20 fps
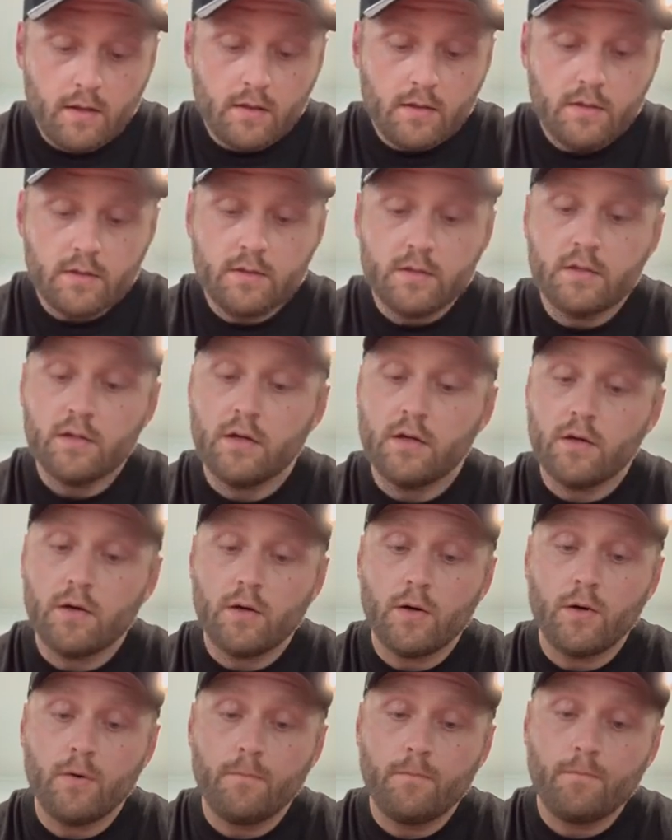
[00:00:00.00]

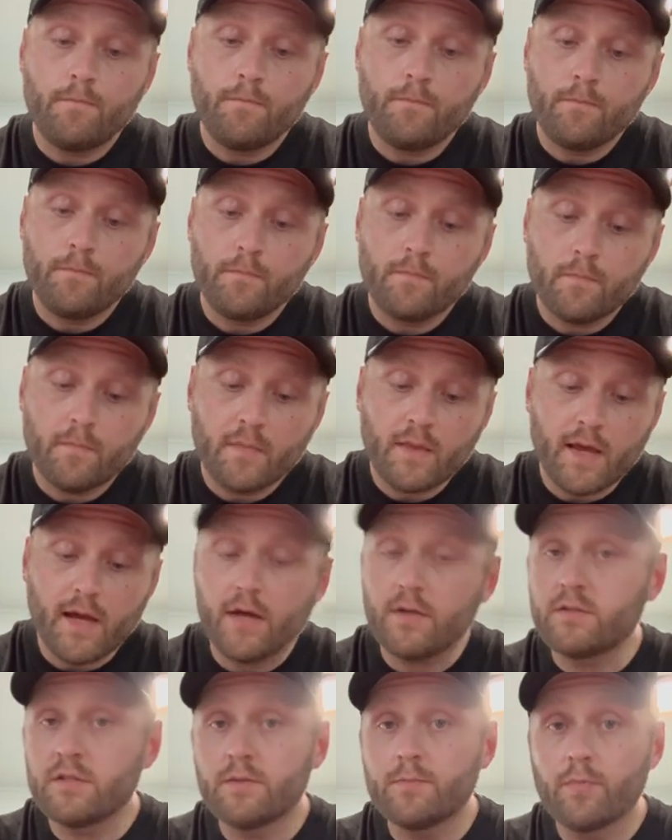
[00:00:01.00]
So the
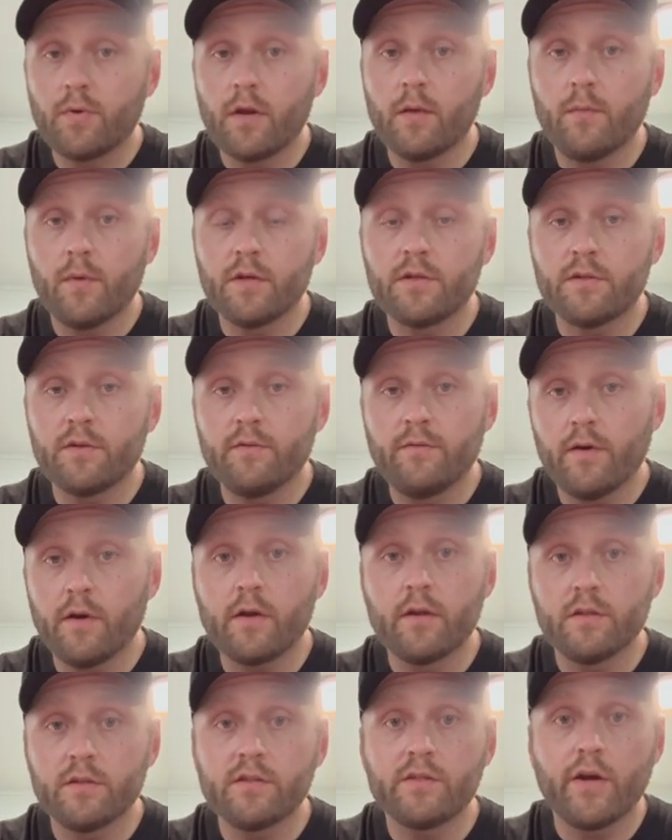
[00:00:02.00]
house is pretty much a
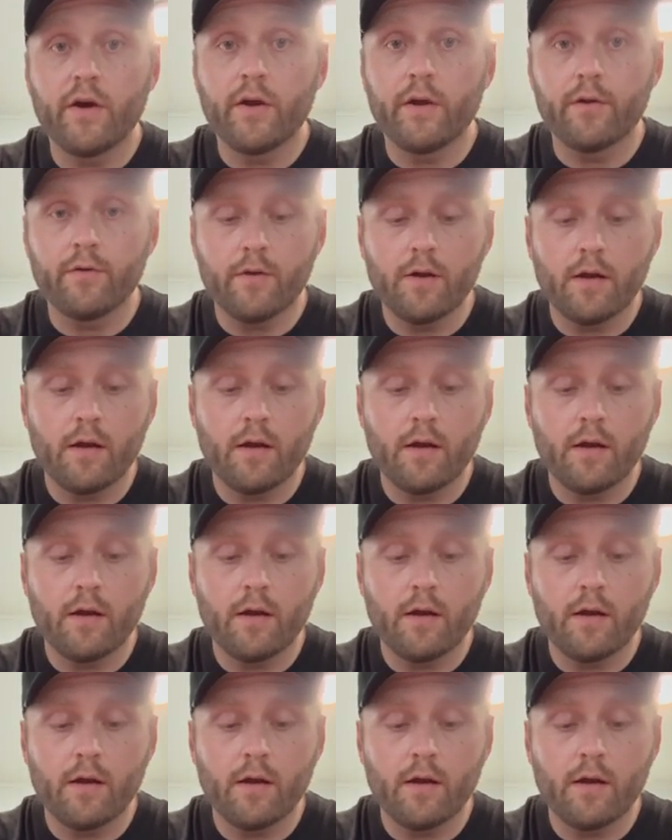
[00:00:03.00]
fucking sauna right